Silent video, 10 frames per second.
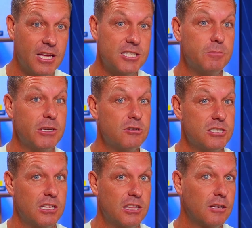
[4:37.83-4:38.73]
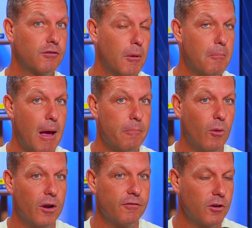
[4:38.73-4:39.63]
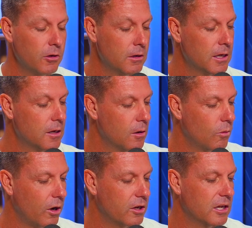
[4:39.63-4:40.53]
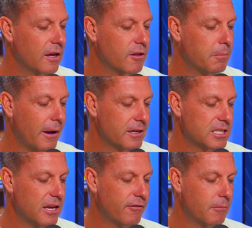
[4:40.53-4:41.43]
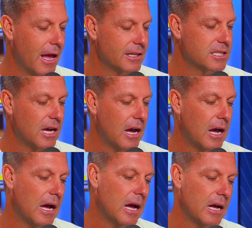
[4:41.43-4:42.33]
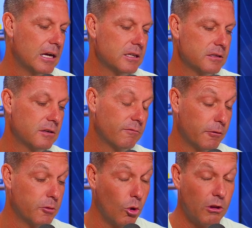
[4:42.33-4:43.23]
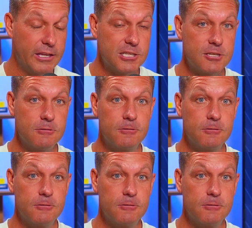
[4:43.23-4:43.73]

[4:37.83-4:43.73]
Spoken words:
There's some interesting things from a map point of view. What can you give the punters there from that, from your lens?